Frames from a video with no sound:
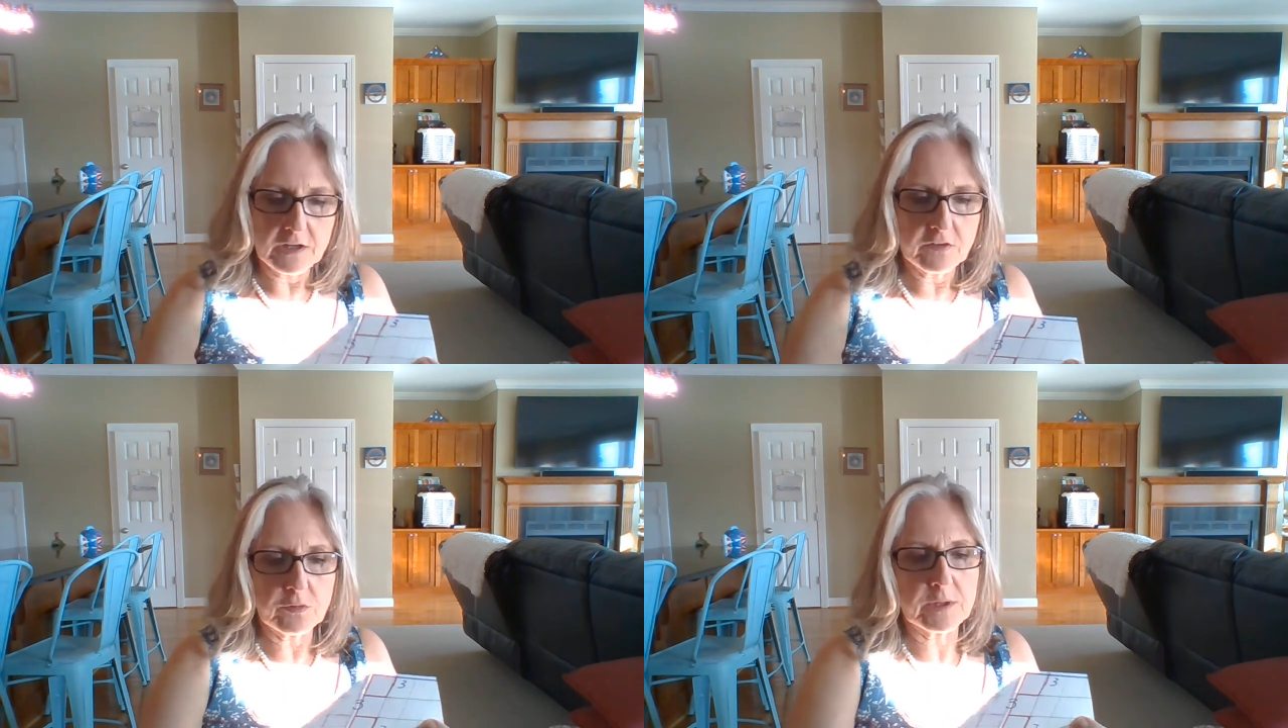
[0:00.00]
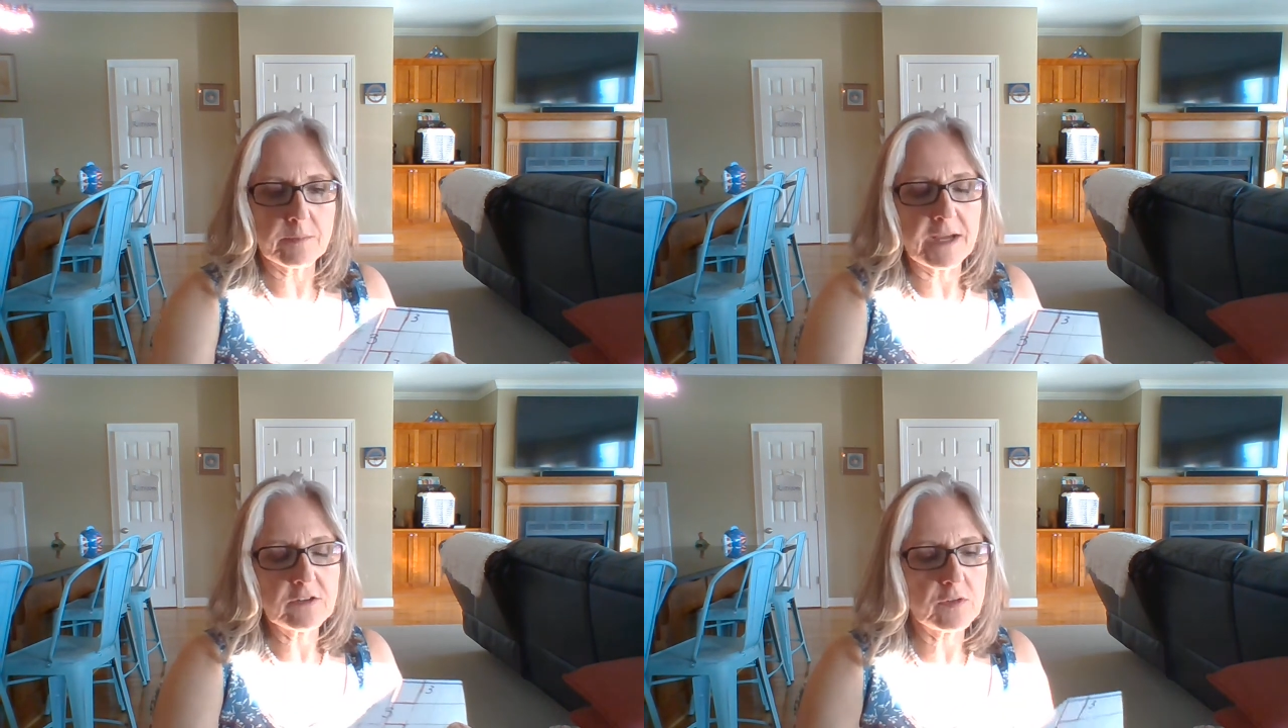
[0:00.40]
So what I'm
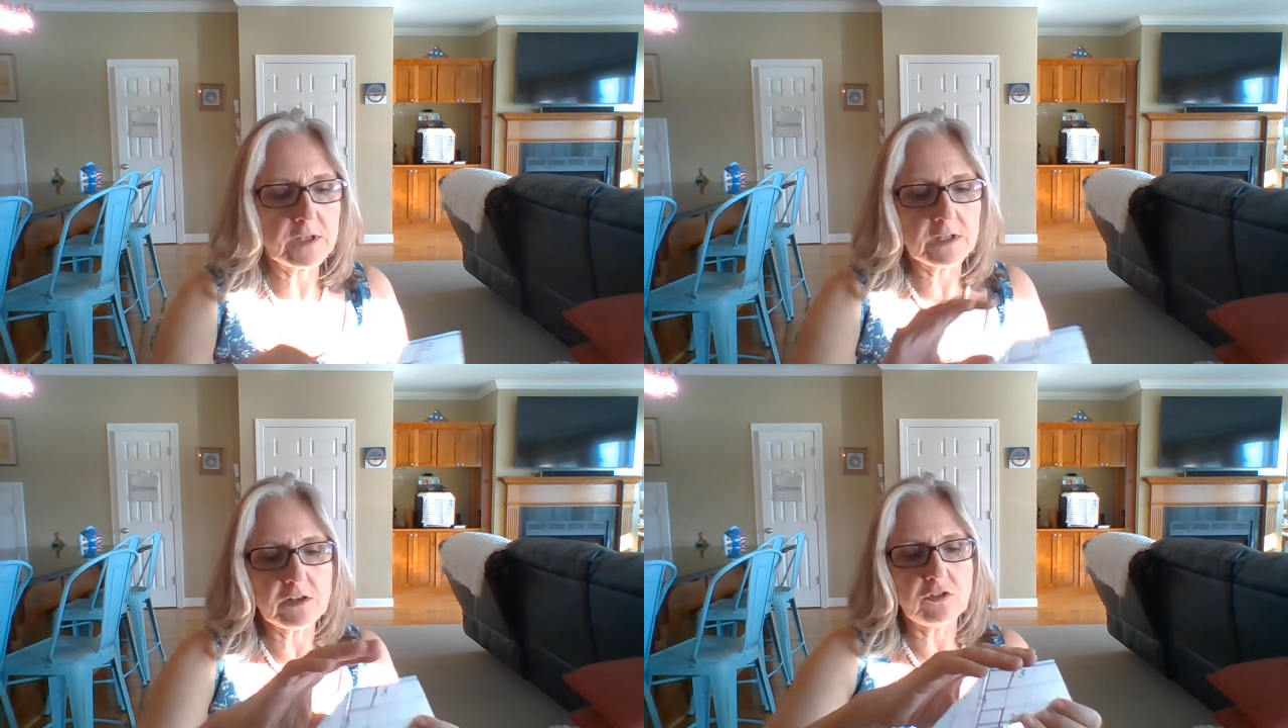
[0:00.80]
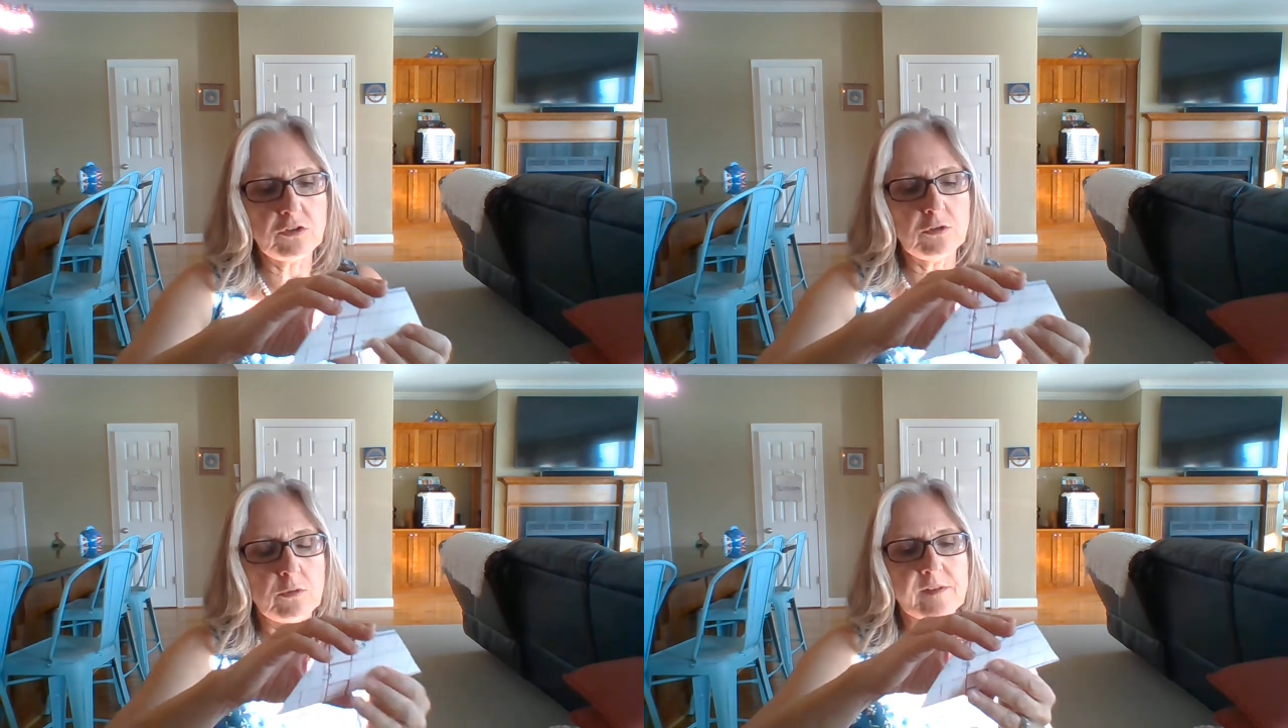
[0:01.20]
actually going to
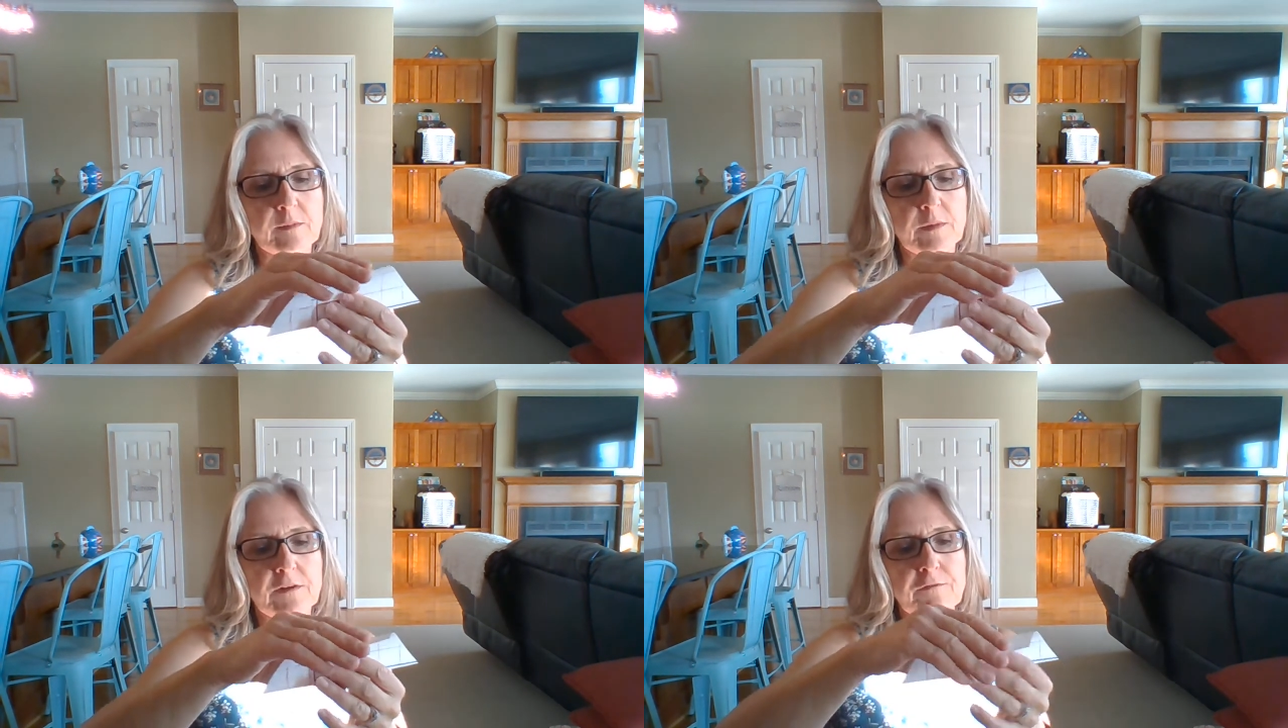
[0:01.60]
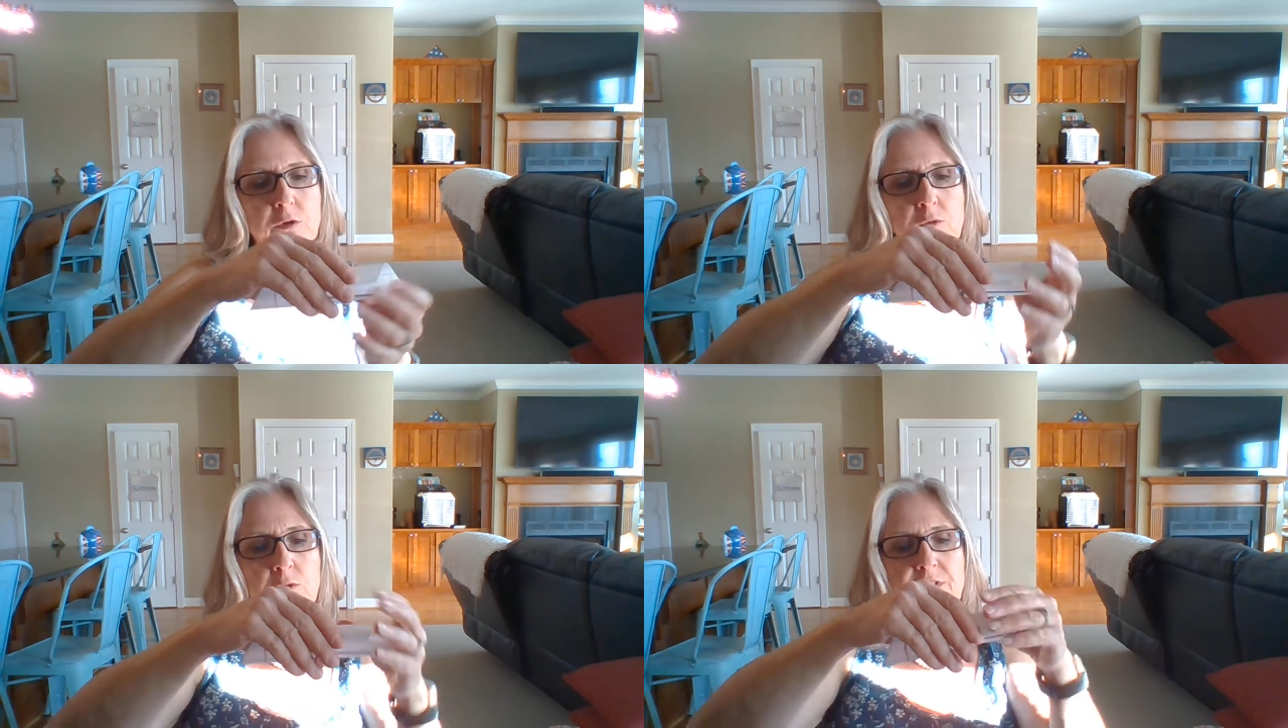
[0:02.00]
do is I'm going to fold